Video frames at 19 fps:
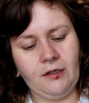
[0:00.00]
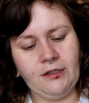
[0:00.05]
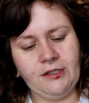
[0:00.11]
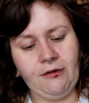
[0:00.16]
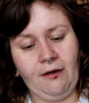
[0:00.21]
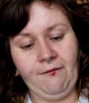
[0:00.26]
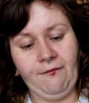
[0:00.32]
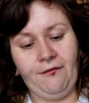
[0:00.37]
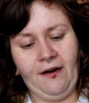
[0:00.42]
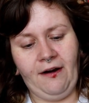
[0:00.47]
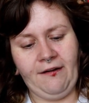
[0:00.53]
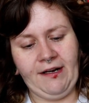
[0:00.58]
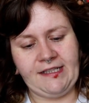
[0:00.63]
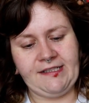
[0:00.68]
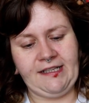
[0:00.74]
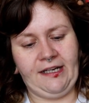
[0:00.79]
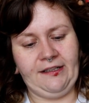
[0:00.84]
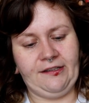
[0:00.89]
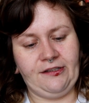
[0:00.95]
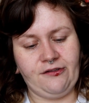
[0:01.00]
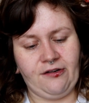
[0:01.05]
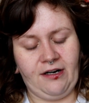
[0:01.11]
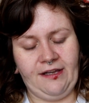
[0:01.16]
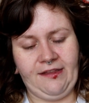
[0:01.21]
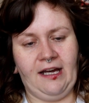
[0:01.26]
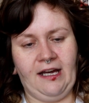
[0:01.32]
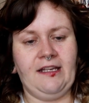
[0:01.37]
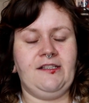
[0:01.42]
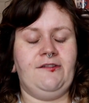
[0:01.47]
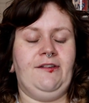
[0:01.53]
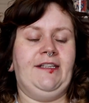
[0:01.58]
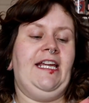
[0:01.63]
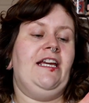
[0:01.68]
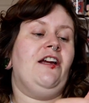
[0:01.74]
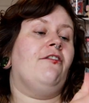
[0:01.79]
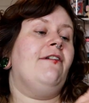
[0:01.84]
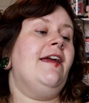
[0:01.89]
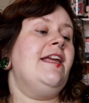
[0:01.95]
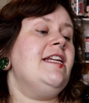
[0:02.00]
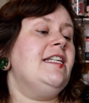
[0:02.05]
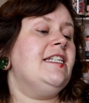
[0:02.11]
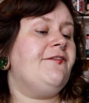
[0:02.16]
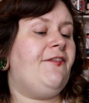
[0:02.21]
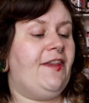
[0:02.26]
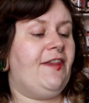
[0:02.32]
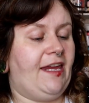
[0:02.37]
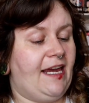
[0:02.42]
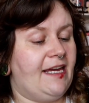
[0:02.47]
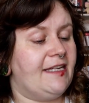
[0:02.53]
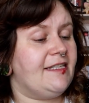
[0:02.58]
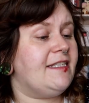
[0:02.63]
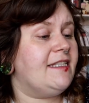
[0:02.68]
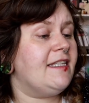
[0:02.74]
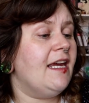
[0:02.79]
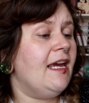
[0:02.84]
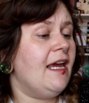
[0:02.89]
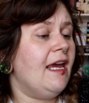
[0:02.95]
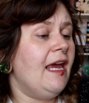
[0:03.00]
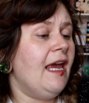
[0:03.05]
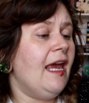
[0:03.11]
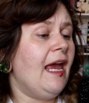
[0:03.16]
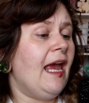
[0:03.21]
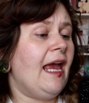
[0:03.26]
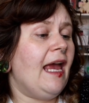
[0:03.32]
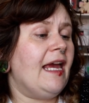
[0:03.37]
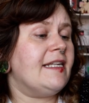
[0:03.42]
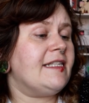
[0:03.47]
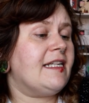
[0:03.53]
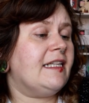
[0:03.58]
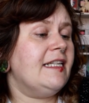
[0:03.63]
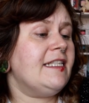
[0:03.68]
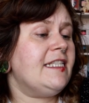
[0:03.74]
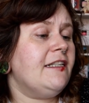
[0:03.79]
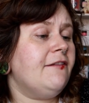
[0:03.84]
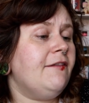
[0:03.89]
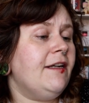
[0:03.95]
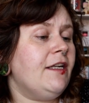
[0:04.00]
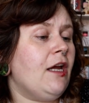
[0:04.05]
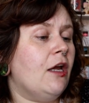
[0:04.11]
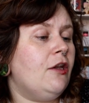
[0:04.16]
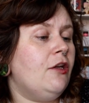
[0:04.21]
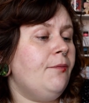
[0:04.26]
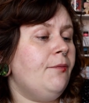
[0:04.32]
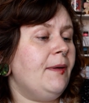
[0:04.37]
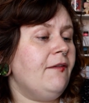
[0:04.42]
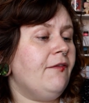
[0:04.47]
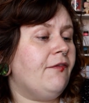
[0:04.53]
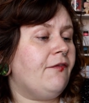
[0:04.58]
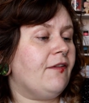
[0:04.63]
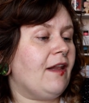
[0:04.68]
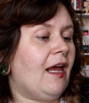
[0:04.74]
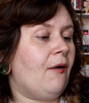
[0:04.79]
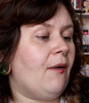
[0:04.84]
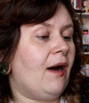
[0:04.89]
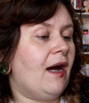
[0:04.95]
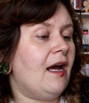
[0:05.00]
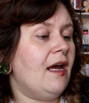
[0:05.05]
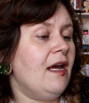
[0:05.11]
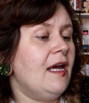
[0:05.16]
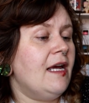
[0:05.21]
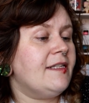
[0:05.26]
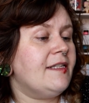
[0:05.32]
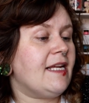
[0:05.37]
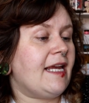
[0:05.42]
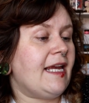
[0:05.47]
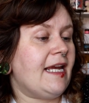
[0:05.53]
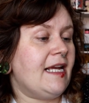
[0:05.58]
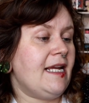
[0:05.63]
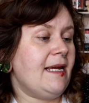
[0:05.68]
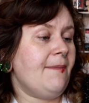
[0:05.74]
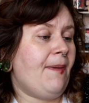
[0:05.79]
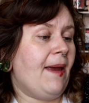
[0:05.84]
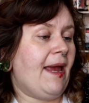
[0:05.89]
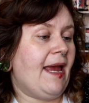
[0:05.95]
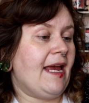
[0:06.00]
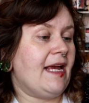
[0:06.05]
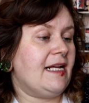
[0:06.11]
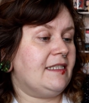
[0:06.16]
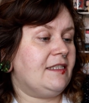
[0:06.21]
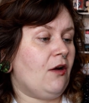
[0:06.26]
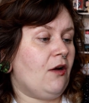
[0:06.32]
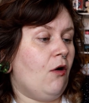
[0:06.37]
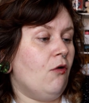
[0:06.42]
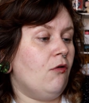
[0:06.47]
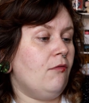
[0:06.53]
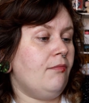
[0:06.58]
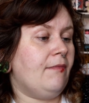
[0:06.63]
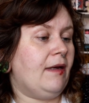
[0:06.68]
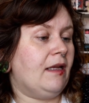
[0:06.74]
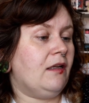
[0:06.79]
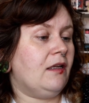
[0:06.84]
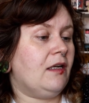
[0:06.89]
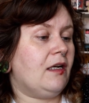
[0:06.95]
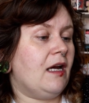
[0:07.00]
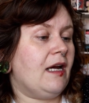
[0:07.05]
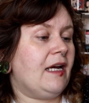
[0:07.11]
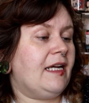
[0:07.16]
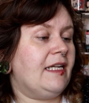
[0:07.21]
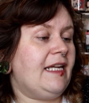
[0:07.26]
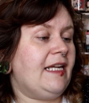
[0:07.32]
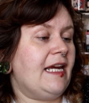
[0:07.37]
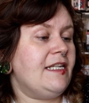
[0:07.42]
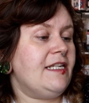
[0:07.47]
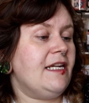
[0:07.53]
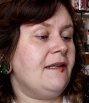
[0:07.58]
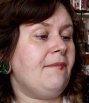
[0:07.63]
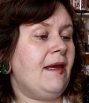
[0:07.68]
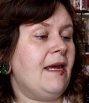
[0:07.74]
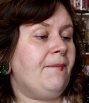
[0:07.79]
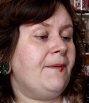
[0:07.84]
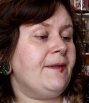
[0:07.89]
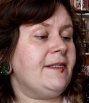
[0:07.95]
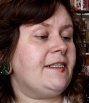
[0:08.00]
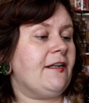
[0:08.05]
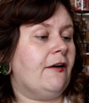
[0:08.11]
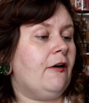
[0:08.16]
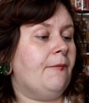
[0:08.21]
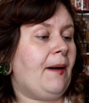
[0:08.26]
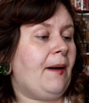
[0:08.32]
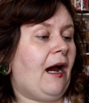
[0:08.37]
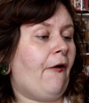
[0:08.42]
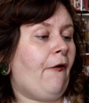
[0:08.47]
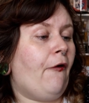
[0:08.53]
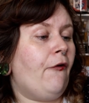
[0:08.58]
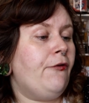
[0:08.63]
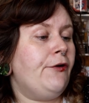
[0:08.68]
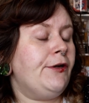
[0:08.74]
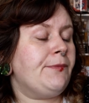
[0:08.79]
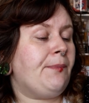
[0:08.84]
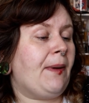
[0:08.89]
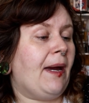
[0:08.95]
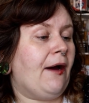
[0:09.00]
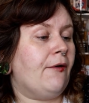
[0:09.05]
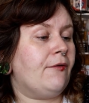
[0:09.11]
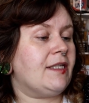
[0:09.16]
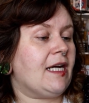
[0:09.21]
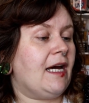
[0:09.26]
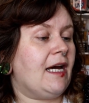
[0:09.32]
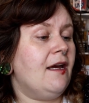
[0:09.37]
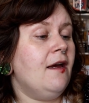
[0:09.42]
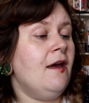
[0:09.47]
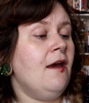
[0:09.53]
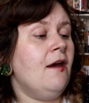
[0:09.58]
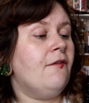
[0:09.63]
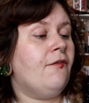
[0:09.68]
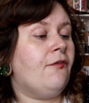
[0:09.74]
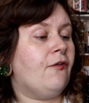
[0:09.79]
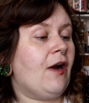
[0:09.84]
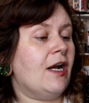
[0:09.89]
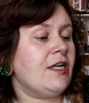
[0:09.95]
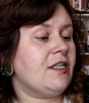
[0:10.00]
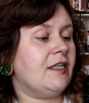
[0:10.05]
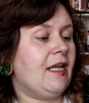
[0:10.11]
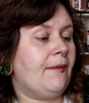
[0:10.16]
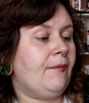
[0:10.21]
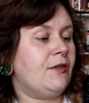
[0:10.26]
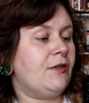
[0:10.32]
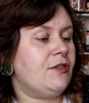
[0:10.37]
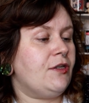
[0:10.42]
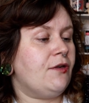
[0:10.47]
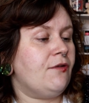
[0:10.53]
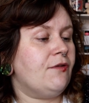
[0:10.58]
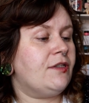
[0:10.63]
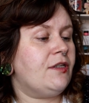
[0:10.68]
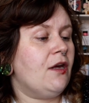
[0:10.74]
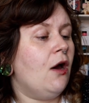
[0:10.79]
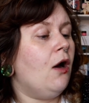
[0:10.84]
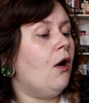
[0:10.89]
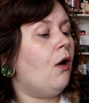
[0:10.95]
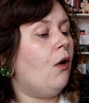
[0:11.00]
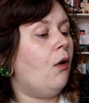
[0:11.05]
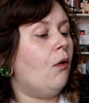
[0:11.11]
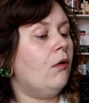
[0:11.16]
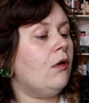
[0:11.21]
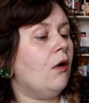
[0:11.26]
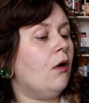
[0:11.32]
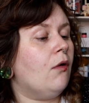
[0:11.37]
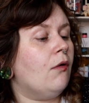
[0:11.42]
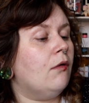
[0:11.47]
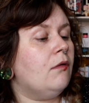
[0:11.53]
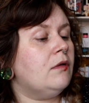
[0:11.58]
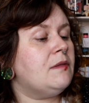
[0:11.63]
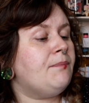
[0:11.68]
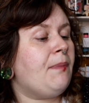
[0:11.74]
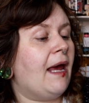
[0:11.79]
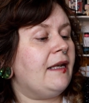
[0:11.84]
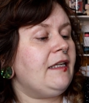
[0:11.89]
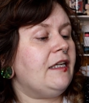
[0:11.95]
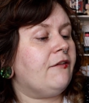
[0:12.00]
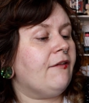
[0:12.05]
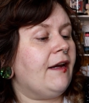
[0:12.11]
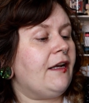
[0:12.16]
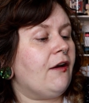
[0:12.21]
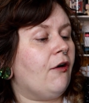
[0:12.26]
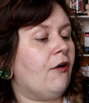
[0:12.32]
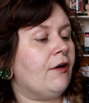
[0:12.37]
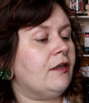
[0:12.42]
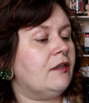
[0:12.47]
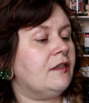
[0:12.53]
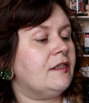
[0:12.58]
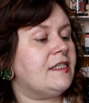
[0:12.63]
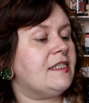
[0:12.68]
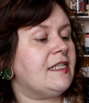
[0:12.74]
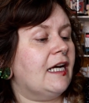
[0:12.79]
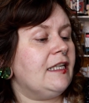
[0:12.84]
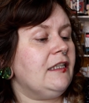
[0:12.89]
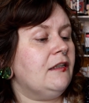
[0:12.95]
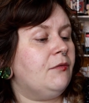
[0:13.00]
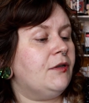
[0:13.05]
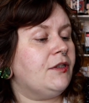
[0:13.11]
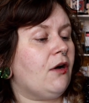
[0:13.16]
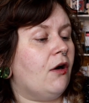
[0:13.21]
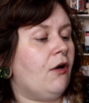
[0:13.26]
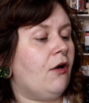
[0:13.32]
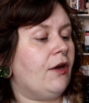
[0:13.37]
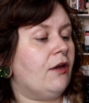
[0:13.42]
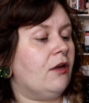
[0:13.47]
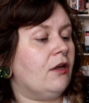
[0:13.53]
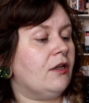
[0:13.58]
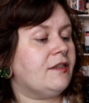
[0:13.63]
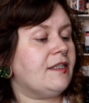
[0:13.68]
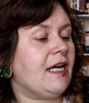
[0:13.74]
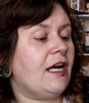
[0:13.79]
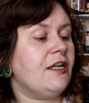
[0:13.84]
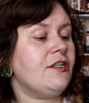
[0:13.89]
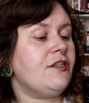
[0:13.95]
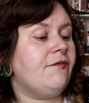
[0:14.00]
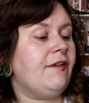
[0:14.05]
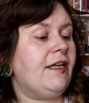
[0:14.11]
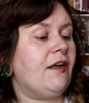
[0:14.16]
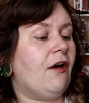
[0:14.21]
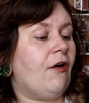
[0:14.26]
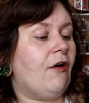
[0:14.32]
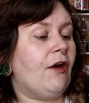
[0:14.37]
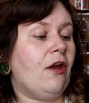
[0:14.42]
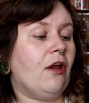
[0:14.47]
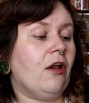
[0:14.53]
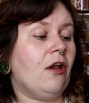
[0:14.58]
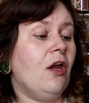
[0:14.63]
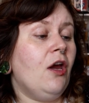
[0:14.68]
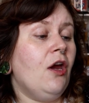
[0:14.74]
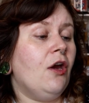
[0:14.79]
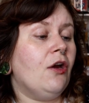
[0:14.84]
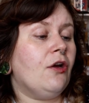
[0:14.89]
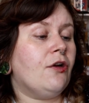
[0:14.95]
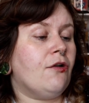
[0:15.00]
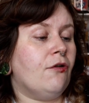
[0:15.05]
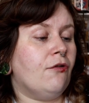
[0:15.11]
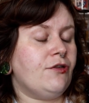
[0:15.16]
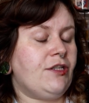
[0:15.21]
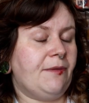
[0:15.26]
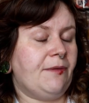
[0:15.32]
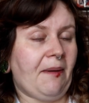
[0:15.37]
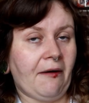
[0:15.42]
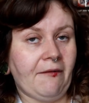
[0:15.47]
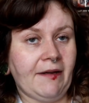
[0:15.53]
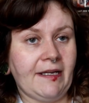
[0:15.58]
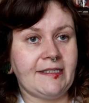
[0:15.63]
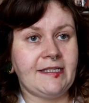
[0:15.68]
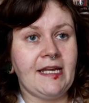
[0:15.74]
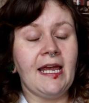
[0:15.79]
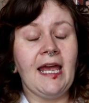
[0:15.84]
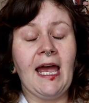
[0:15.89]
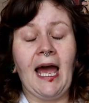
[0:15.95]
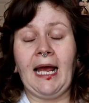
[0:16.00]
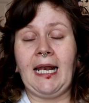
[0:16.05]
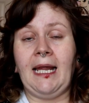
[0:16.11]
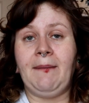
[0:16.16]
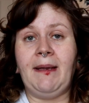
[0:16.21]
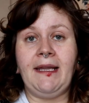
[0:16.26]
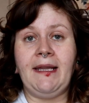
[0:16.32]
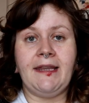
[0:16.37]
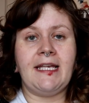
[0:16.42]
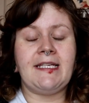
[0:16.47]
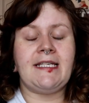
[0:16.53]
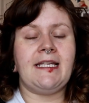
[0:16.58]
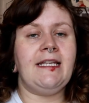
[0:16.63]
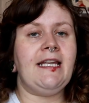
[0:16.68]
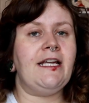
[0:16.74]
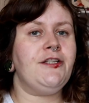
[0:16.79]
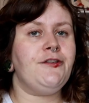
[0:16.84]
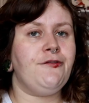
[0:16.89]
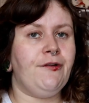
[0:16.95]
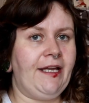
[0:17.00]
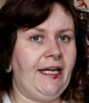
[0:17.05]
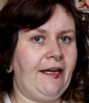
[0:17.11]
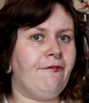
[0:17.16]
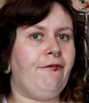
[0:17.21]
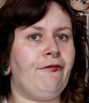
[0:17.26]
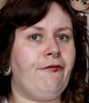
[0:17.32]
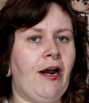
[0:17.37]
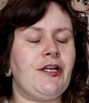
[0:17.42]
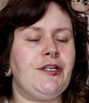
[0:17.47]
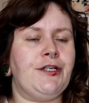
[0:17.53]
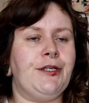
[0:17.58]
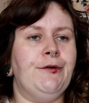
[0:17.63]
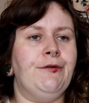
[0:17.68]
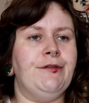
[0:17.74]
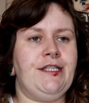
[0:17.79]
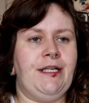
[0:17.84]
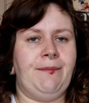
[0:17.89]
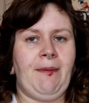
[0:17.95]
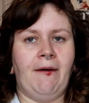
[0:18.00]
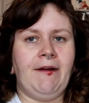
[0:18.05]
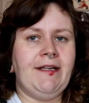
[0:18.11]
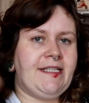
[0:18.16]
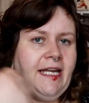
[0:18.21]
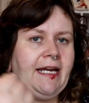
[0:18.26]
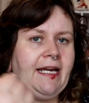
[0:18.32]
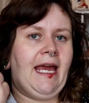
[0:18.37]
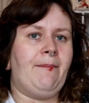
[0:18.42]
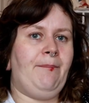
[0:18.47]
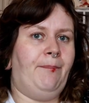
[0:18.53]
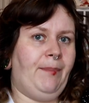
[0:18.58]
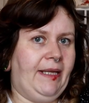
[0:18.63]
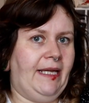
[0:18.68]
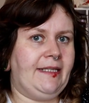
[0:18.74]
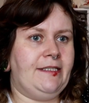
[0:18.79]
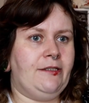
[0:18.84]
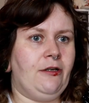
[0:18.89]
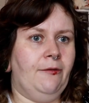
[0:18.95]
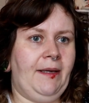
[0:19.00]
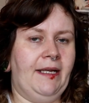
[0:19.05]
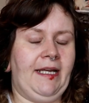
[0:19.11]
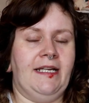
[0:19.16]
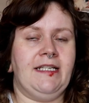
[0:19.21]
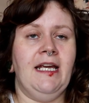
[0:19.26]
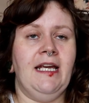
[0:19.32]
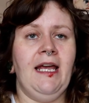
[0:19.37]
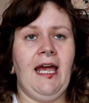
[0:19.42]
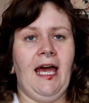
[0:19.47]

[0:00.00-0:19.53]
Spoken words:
So I'm very excited to try that. So the ingredients for this is glycerin, lupin flour, tahini paste, oat milk, Canadian maple syrup, arrowroot powder, fresh lemon juice, whole oats, petit grain oil, sandalwood oil, tangerine oil, goji berries. And I mean, there's literally fresh goji berries that get blitzed up in it.